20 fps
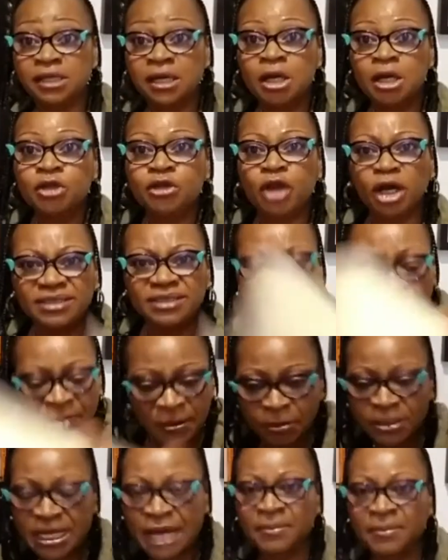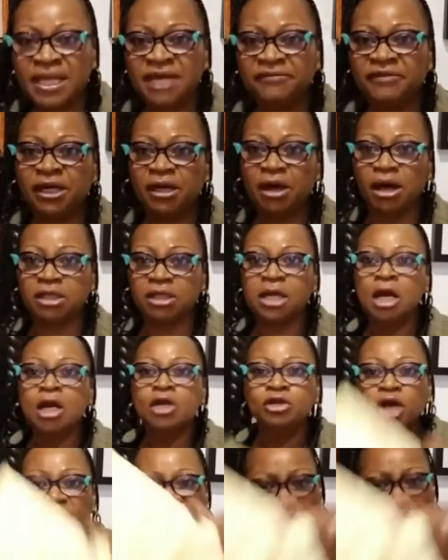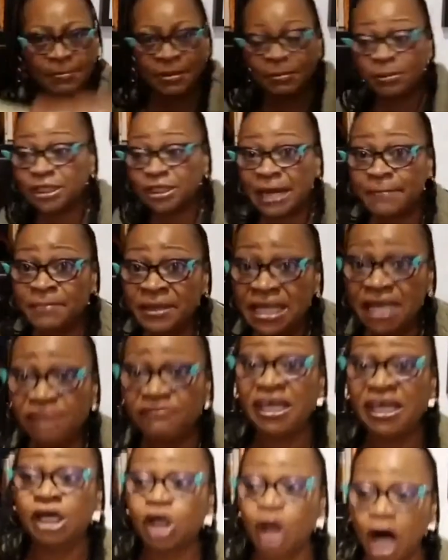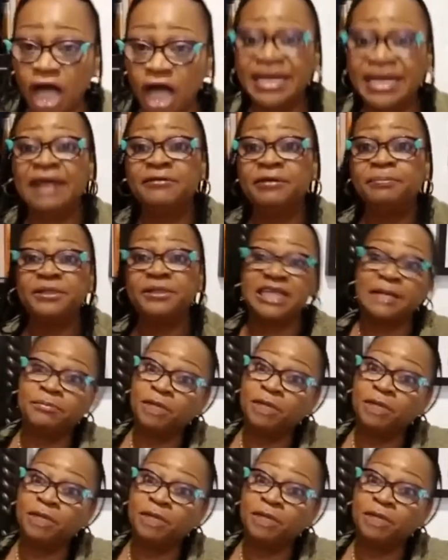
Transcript: Those are people that believe in God. Those are people that believe in God. I repeat, I'm not